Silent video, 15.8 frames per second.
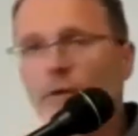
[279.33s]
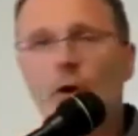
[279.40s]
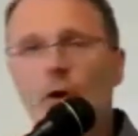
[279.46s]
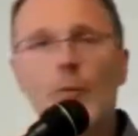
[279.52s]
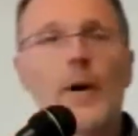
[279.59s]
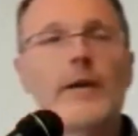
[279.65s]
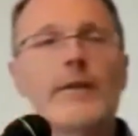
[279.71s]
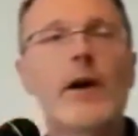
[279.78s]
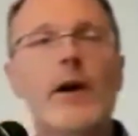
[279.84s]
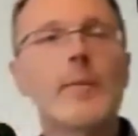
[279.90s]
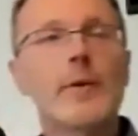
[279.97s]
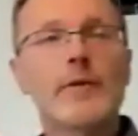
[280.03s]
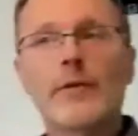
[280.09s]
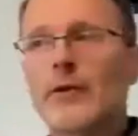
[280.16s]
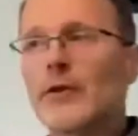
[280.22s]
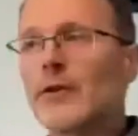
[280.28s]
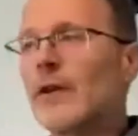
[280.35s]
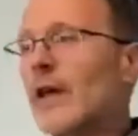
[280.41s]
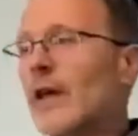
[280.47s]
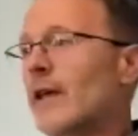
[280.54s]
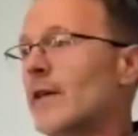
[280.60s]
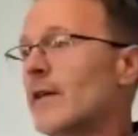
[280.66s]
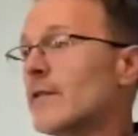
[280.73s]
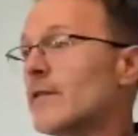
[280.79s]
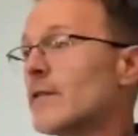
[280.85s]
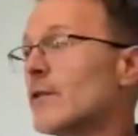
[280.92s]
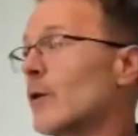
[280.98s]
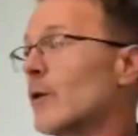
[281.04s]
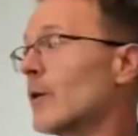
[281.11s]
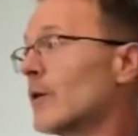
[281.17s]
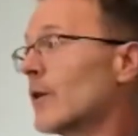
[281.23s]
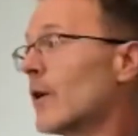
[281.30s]
So my topic for today is
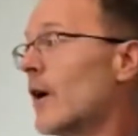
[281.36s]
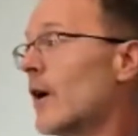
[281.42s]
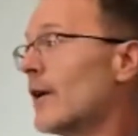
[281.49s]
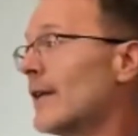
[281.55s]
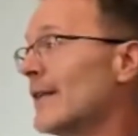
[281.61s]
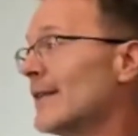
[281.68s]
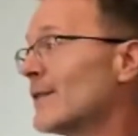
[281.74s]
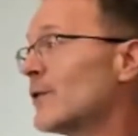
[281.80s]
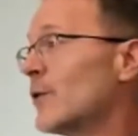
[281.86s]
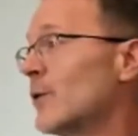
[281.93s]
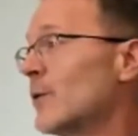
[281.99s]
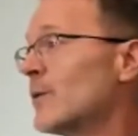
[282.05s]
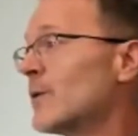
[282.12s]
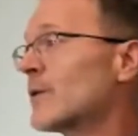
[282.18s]
your God is too